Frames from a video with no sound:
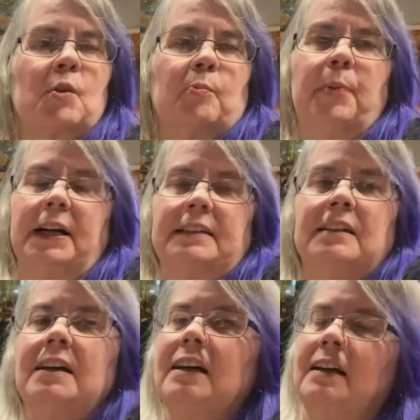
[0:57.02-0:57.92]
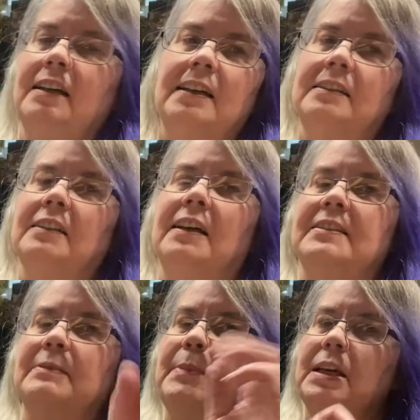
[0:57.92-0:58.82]
But it
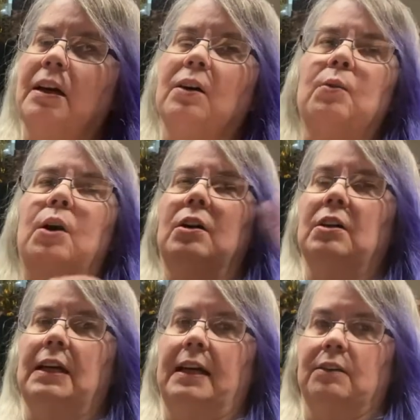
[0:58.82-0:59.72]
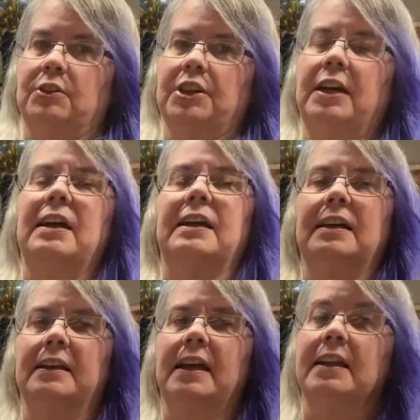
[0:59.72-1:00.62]
lets me go all out,
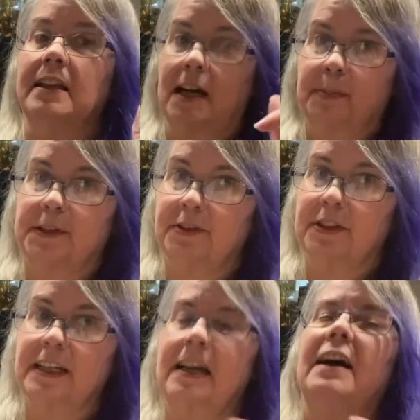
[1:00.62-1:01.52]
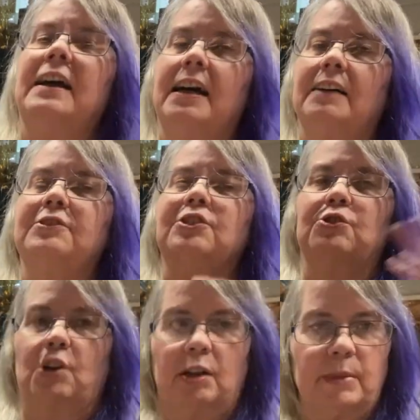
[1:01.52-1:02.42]
and any opportunity I have to
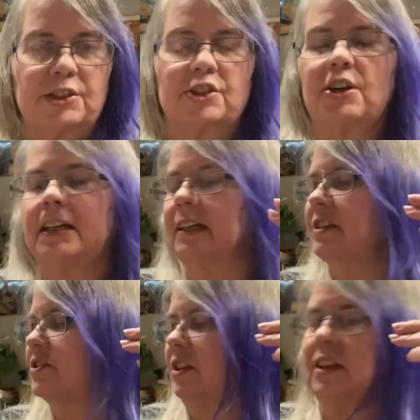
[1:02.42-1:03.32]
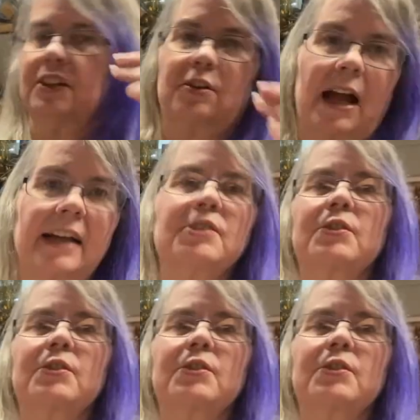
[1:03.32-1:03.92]
draw a bunch of dragons and interact